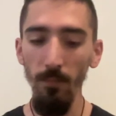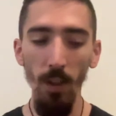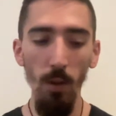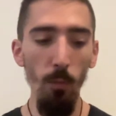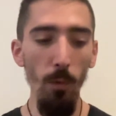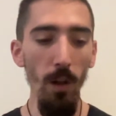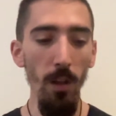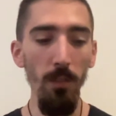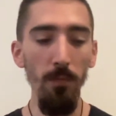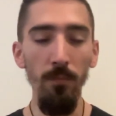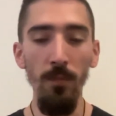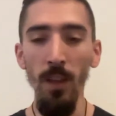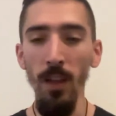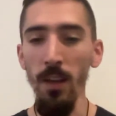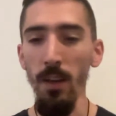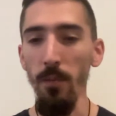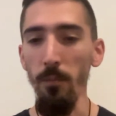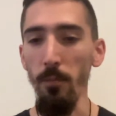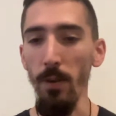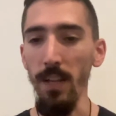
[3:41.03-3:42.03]
Well,
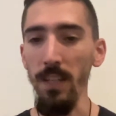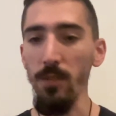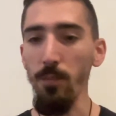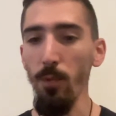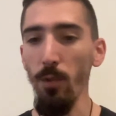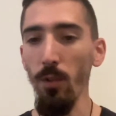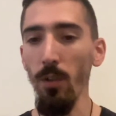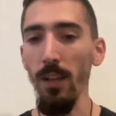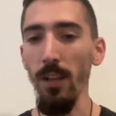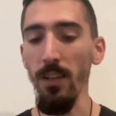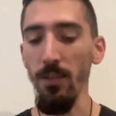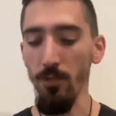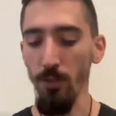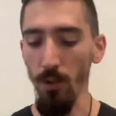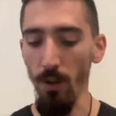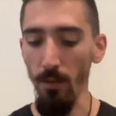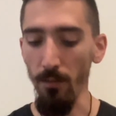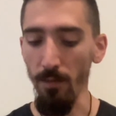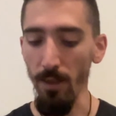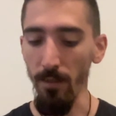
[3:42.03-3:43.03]
baseball is
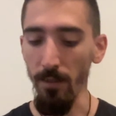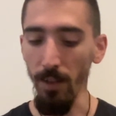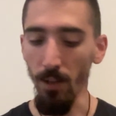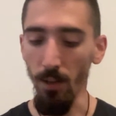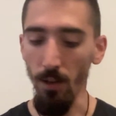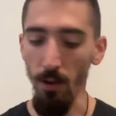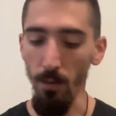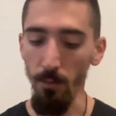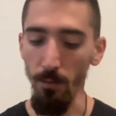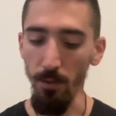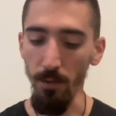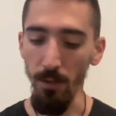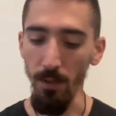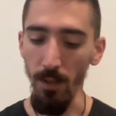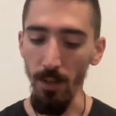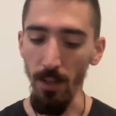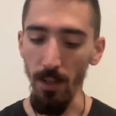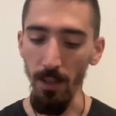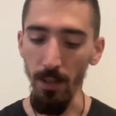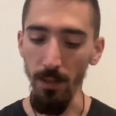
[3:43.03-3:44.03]
not very common
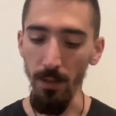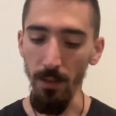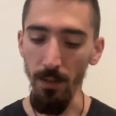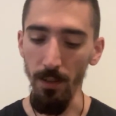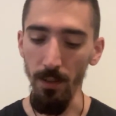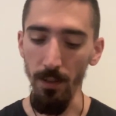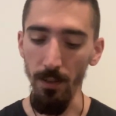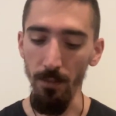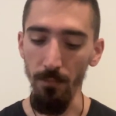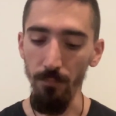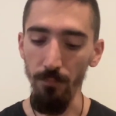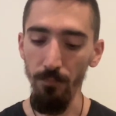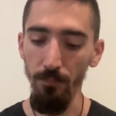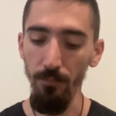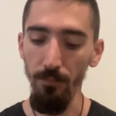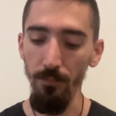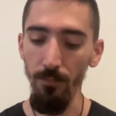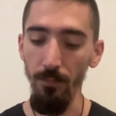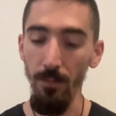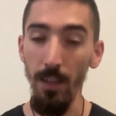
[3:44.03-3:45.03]
in
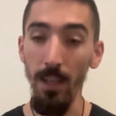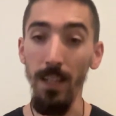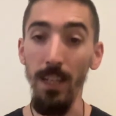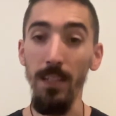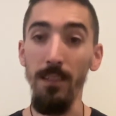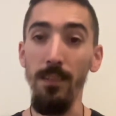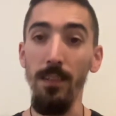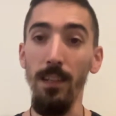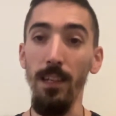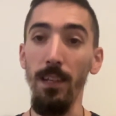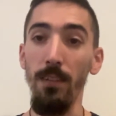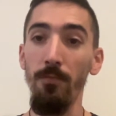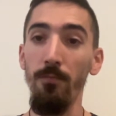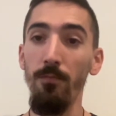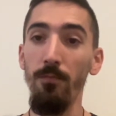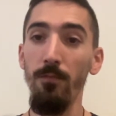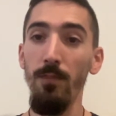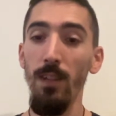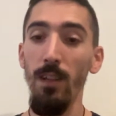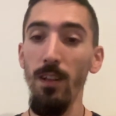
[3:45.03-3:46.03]
Italy,
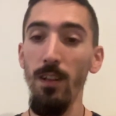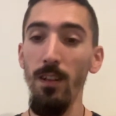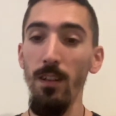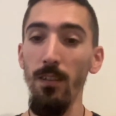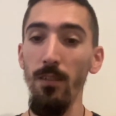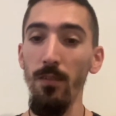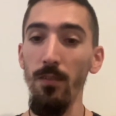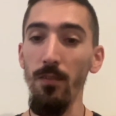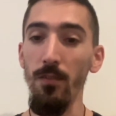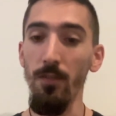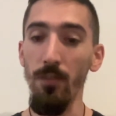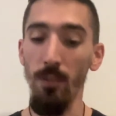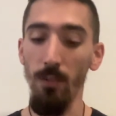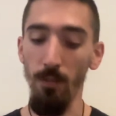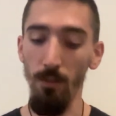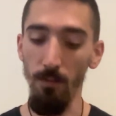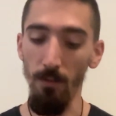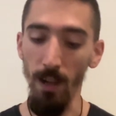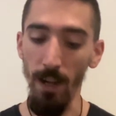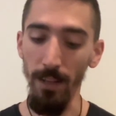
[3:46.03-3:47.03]

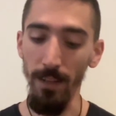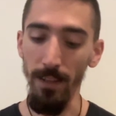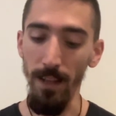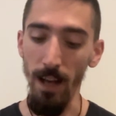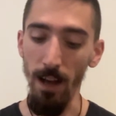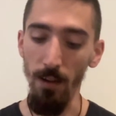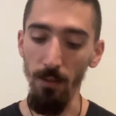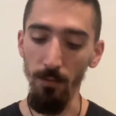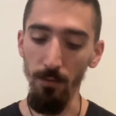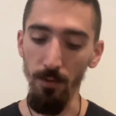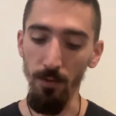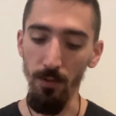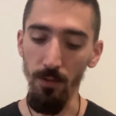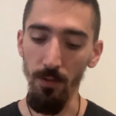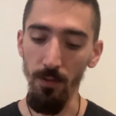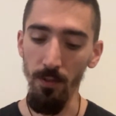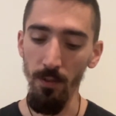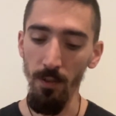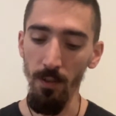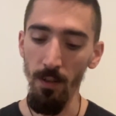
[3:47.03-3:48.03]
so I doubt
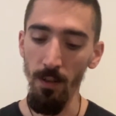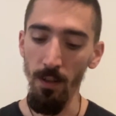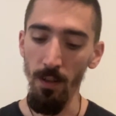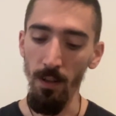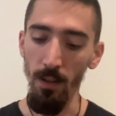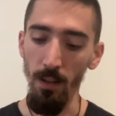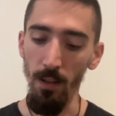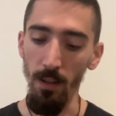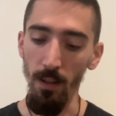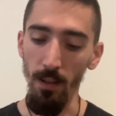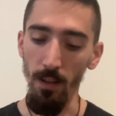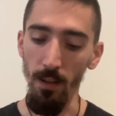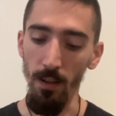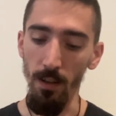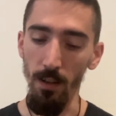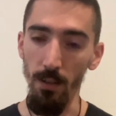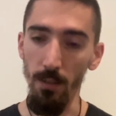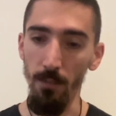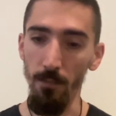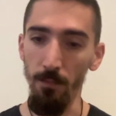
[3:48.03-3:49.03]

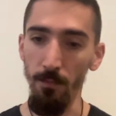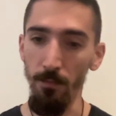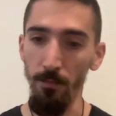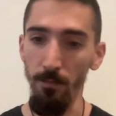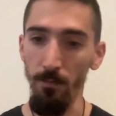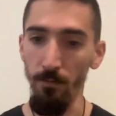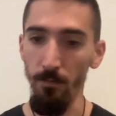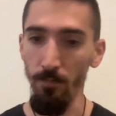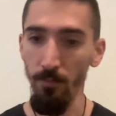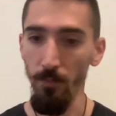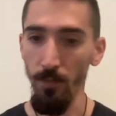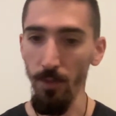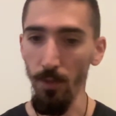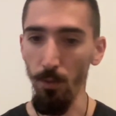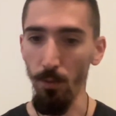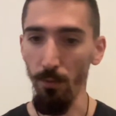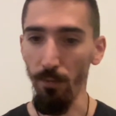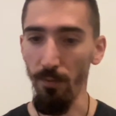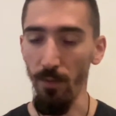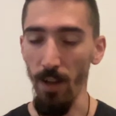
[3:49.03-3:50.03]

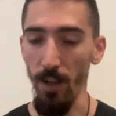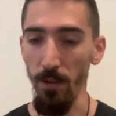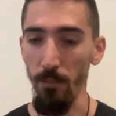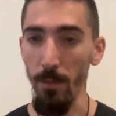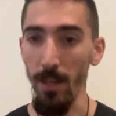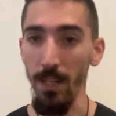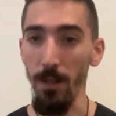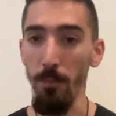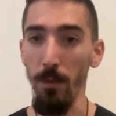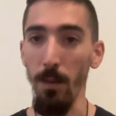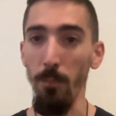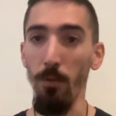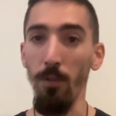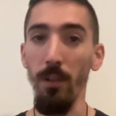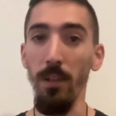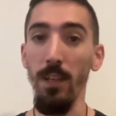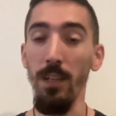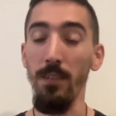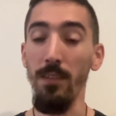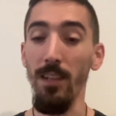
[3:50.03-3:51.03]
you'll find many people
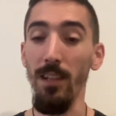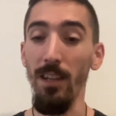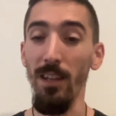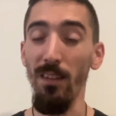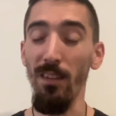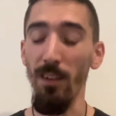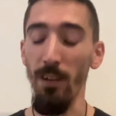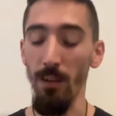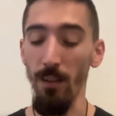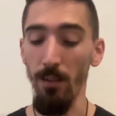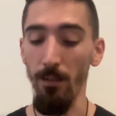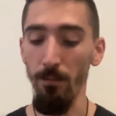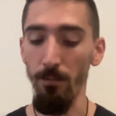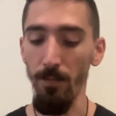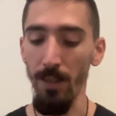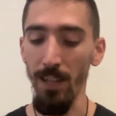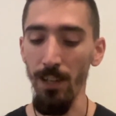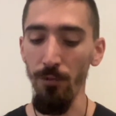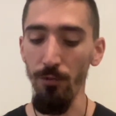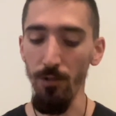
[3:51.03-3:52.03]
in Italy
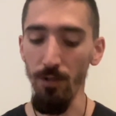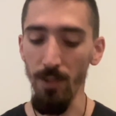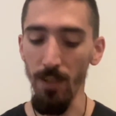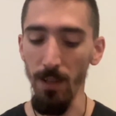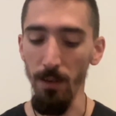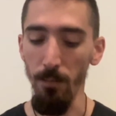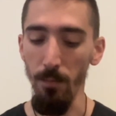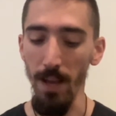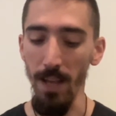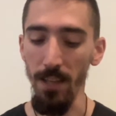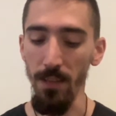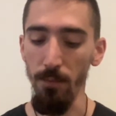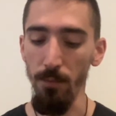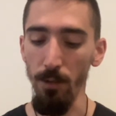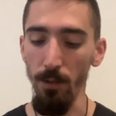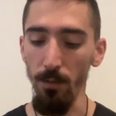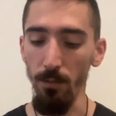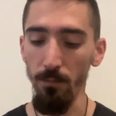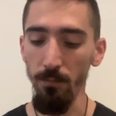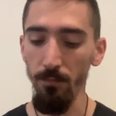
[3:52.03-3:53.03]
interested in
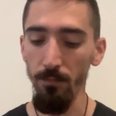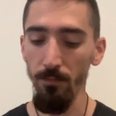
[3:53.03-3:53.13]
baseball.